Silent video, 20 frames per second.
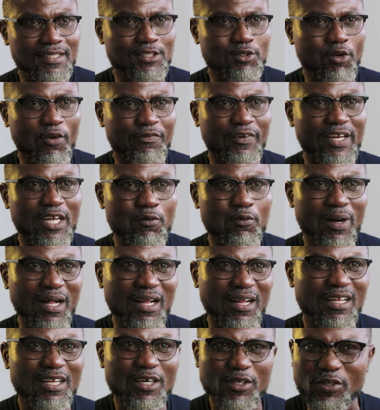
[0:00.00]
He's not feeling
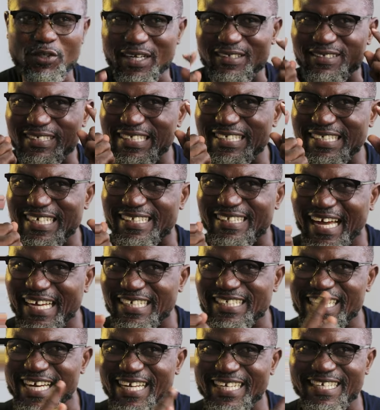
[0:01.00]
well. You can see the
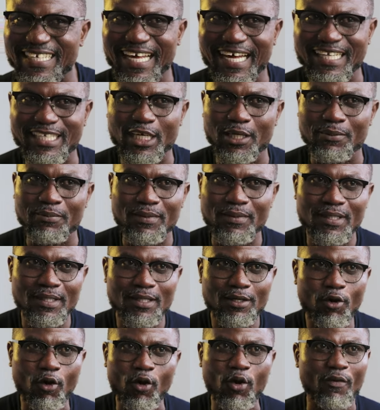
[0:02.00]
tension in that
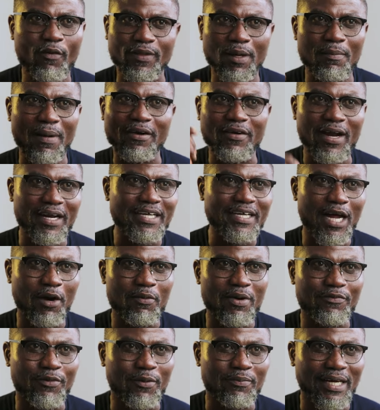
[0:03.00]
game. All of them are running
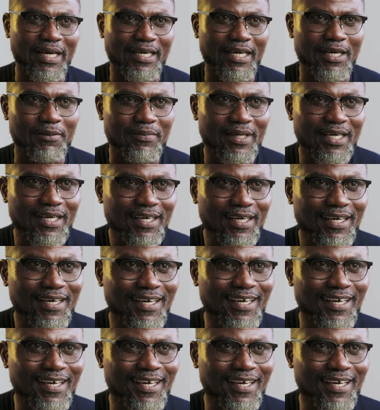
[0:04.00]
away from the game.